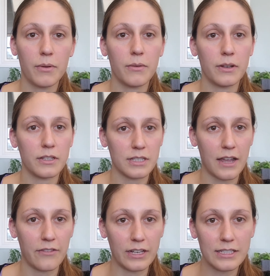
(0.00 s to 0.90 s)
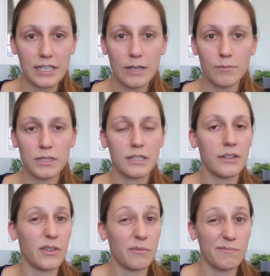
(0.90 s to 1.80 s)
It doesn't have any seams,
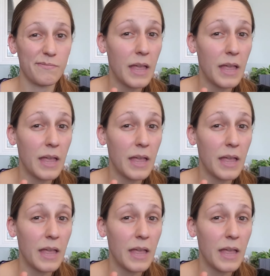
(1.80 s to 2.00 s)
even